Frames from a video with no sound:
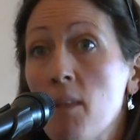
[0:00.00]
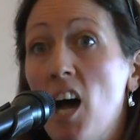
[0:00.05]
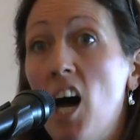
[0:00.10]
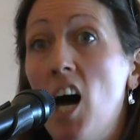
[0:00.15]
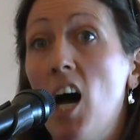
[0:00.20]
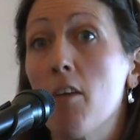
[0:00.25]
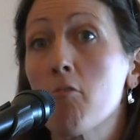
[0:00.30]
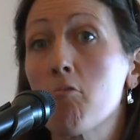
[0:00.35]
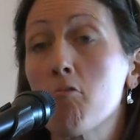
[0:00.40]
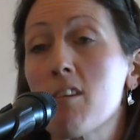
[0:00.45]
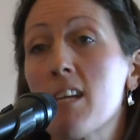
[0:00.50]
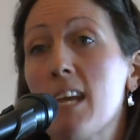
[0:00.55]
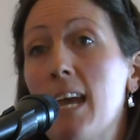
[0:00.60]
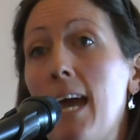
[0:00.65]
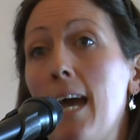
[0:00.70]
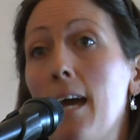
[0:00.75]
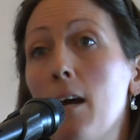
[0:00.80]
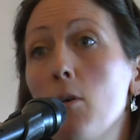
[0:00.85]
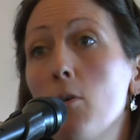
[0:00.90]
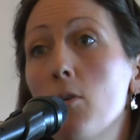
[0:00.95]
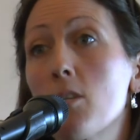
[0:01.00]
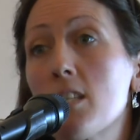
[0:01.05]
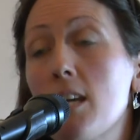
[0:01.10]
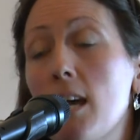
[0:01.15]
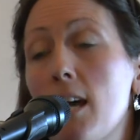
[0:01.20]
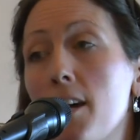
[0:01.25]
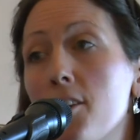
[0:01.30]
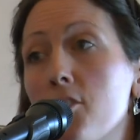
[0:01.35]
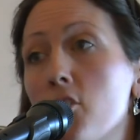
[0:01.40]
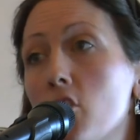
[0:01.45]
100 cows,
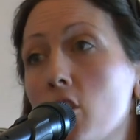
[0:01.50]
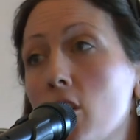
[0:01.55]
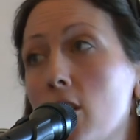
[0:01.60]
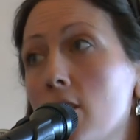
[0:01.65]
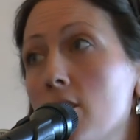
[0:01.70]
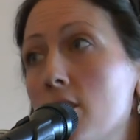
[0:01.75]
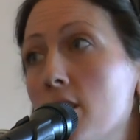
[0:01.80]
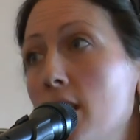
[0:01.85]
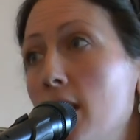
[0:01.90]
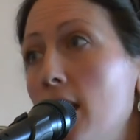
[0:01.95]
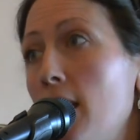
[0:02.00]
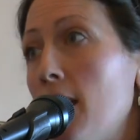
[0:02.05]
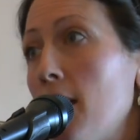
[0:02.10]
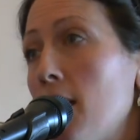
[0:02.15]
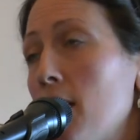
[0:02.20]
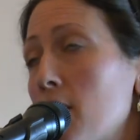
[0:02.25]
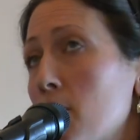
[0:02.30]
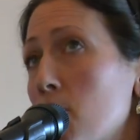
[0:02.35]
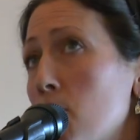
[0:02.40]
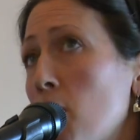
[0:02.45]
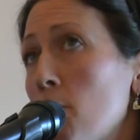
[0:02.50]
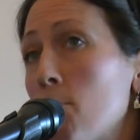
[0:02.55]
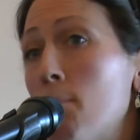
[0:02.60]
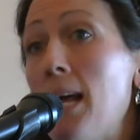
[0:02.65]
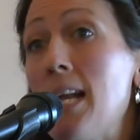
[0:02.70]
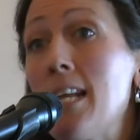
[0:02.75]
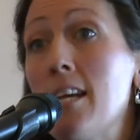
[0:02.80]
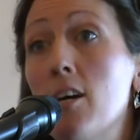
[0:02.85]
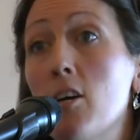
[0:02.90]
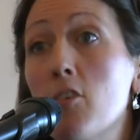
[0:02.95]
Jersey and
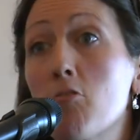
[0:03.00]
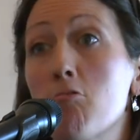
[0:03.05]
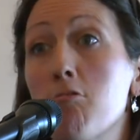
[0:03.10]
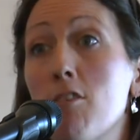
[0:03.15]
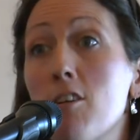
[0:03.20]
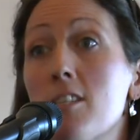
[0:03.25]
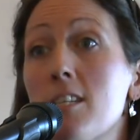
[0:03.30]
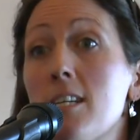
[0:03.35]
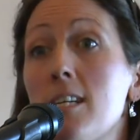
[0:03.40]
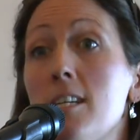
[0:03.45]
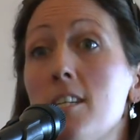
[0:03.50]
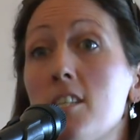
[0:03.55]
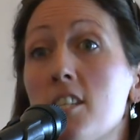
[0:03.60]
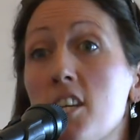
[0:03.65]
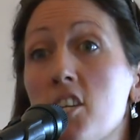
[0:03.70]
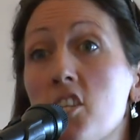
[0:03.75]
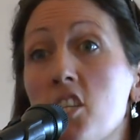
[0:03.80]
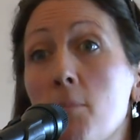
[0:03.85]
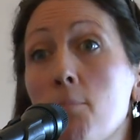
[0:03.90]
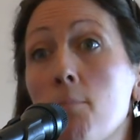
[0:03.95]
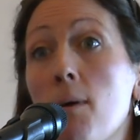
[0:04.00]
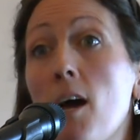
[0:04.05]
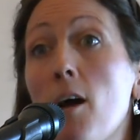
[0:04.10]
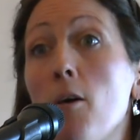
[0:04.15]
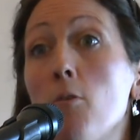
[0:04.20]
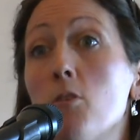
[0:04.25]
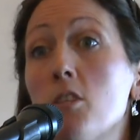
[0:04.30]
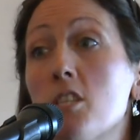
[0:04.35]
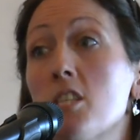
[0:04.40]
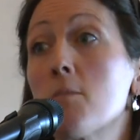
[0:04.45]
Montbéliard crosses, and she
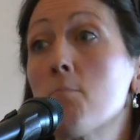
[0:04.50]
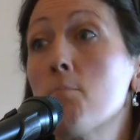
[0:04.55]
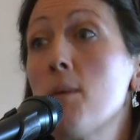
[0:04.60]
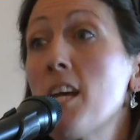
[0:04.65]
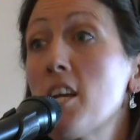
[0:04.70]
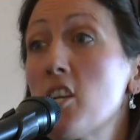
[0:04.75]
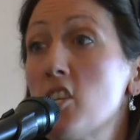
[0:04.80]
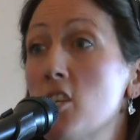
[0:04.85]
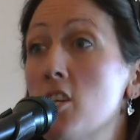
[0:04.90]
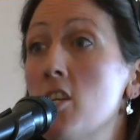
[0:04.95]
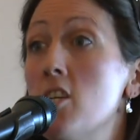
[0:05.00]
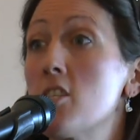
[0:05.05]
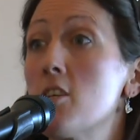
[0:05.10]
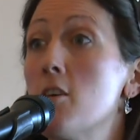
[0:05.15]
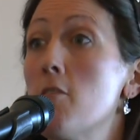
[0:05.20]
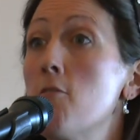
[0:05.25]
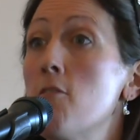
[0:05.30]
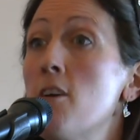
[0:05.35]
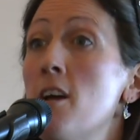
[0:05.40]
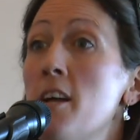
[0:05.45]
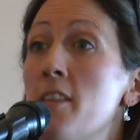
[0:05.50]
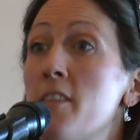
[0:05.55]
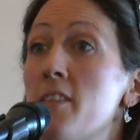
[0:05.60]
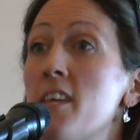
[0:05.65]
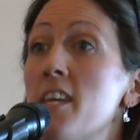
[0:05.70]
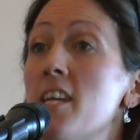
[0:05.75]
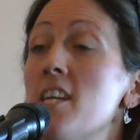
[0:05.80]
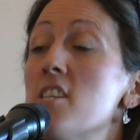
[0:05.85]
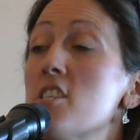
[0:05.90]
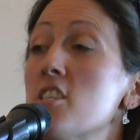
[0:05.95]
posts pictures of
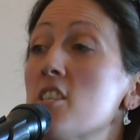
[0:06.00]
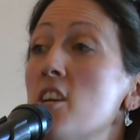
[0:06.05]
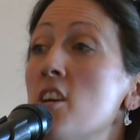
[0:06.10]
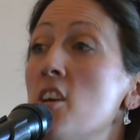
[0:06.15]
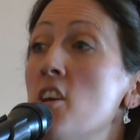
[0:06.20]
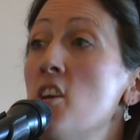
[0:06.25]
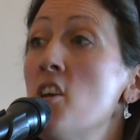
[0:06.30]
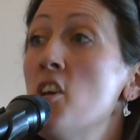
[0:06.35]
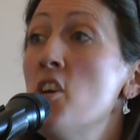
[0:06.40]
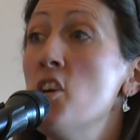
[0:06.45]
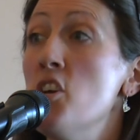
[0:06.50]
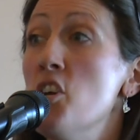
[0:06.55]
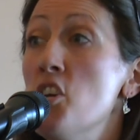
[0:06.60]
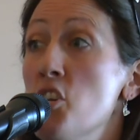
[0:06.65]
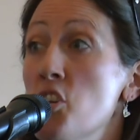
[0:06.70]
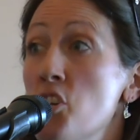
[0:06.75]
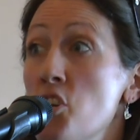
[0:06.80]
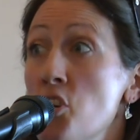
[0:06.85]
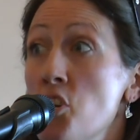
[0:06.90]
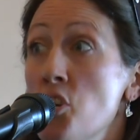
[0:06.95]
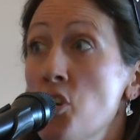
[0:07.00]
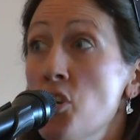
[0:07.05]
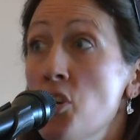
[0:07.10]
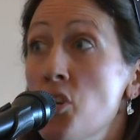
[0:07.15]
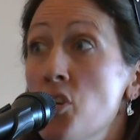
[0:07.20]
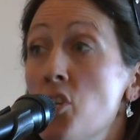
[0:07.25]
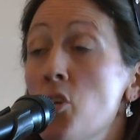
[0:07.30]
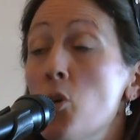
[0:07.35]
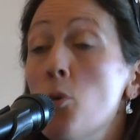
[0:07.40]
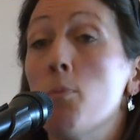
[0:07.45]
these
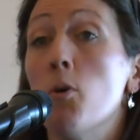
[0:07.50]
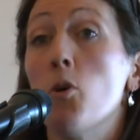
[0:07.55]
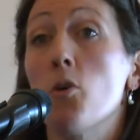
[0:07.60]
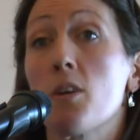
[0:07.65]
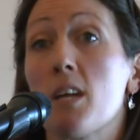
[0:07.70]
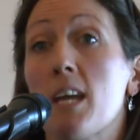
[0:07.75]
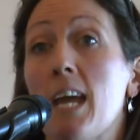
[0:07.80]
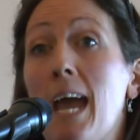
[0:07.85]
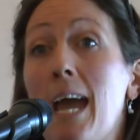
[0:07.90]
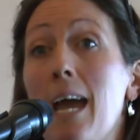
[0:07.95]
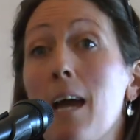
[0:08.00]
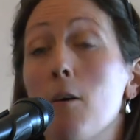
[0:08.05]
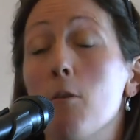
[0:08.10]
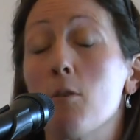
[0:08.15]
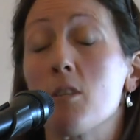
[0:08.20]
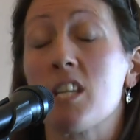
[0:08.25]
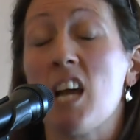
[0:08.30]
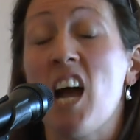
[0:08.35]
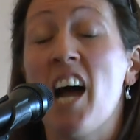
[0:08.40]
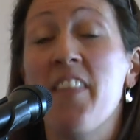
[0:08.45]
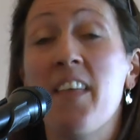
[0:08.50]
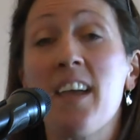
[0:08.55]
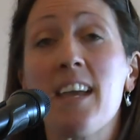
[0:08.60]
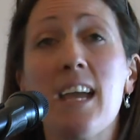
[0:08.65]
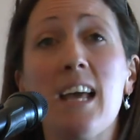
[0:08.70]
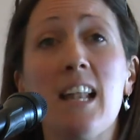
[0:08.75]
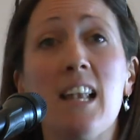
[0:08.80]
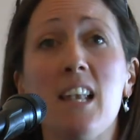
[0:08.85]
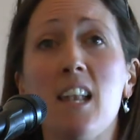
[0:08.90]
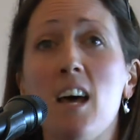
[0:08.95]
newborn cows, and
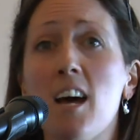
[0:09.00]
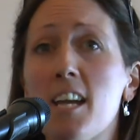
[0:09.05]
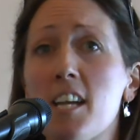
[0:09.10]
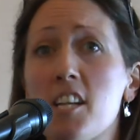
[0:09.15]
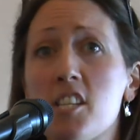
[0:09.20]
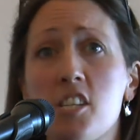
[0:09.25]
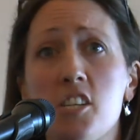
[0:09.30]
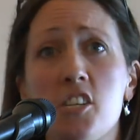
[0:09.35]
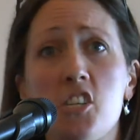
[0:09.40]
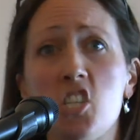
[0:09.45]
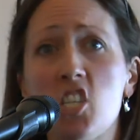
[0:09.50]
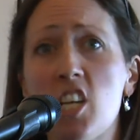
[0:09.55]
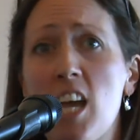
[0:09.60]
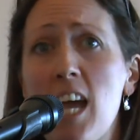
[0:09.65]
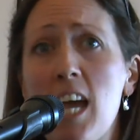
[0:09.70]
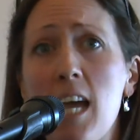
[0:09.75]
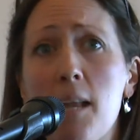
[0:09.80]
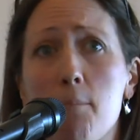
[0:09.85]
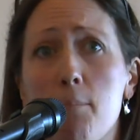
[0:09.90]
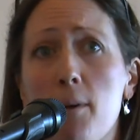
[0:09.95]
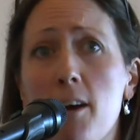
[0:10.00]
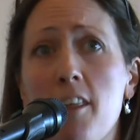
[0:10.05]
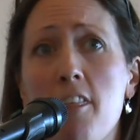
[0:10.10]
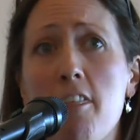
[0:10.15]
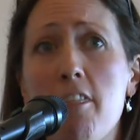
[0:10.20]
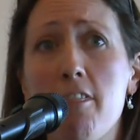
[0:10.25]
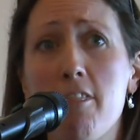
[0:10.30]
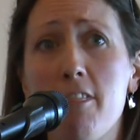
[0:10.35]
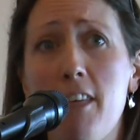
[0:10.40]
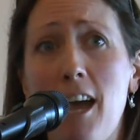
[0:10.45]
they get liked and shared by
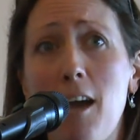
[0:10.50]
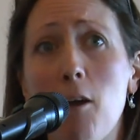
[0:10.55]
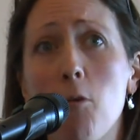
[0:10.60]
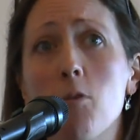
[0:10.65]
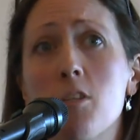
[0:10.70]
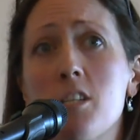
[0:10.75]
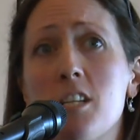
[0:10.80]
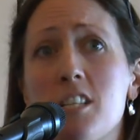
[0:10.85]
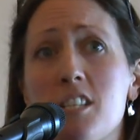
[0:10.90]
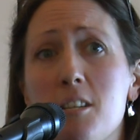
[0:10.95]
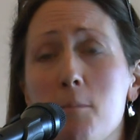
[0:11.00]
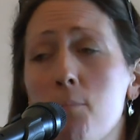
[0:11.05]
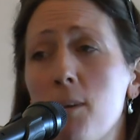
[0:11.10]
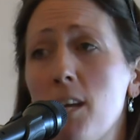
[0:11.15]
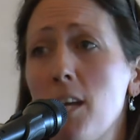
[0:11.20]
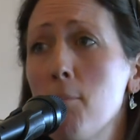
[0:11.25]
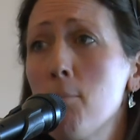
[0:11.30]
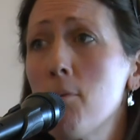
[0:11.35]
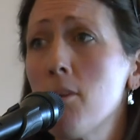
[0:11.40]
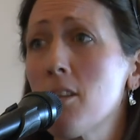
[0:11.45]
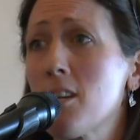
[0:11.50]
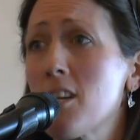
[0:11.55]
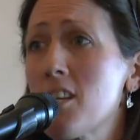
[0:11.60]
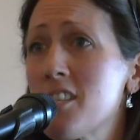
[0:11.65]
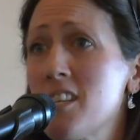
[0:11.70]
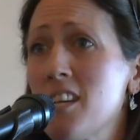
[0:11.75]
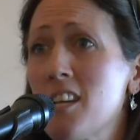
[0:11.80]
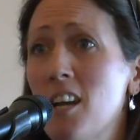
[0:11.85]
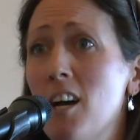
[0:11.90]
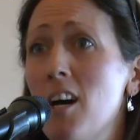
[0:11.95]
thousands of people
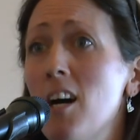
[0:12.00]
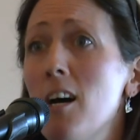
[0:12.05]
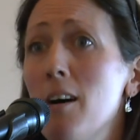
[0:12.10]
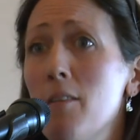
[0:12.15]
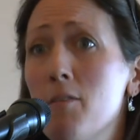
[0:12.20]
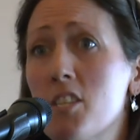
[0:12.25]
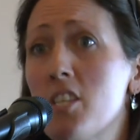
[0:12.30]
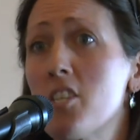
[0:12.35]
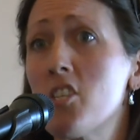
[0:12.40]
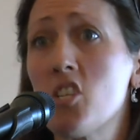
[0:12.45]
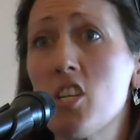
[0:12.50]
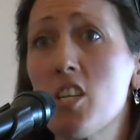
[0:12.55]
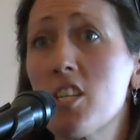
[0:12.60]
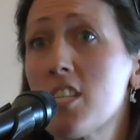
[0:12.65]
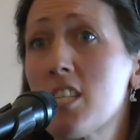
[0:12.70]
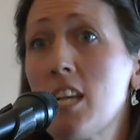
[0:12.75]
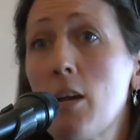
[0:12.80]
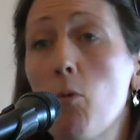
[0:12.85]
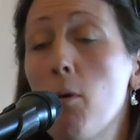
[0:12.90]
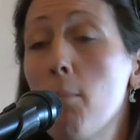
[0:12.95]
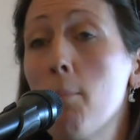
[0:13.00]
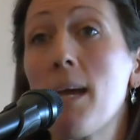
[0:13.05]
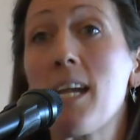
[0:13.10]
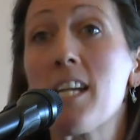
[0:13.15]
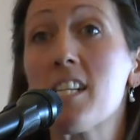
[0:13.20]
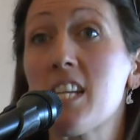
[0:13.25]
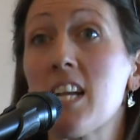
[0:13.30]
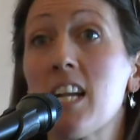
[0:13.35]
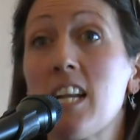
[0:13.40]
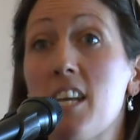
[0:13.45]
because the calves are just so
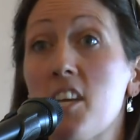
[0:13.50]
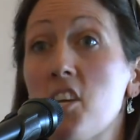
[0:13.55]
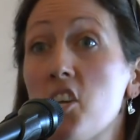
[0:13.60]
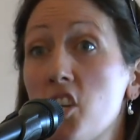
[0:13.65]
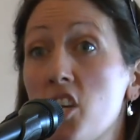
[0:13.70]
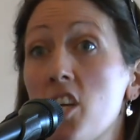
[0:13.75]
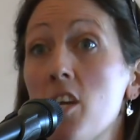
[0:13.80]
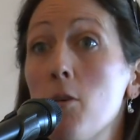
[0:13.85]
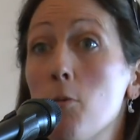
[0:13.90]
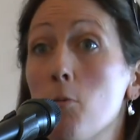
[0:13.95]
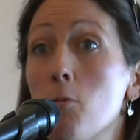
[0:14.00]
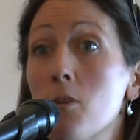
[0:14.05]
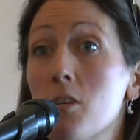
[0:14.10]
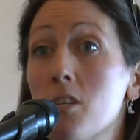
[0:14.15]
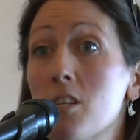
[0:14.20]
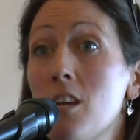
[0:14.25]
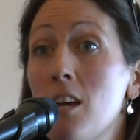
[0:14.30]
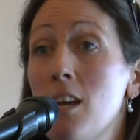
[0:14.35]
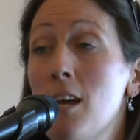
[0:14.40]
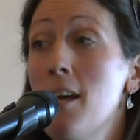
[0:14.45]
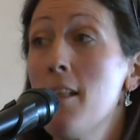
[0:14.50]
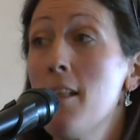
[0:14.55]
amazingly cute